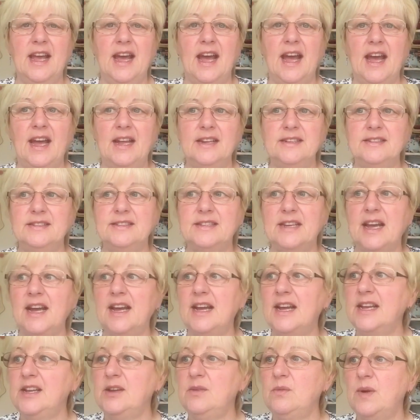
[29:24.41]
and
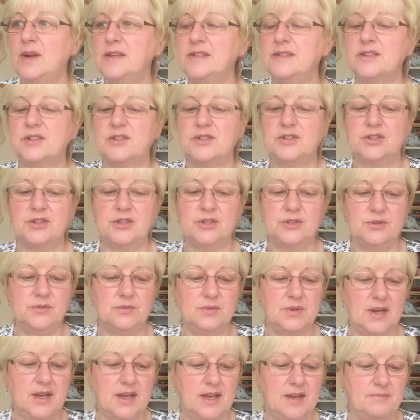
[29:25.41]
I went to